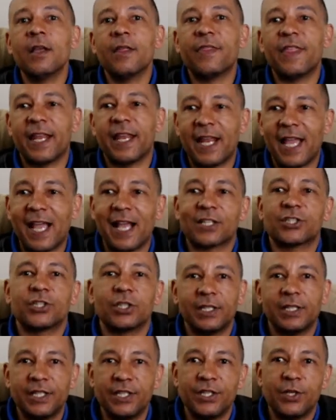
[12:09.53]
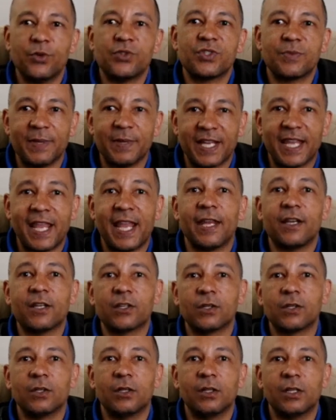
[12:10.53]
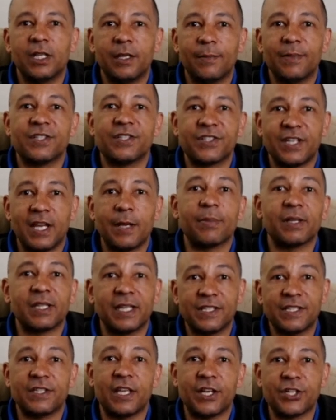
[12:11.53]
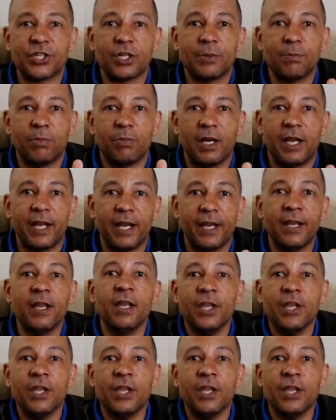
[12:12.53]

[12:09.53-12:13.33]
that actually used mechanical image stabilization by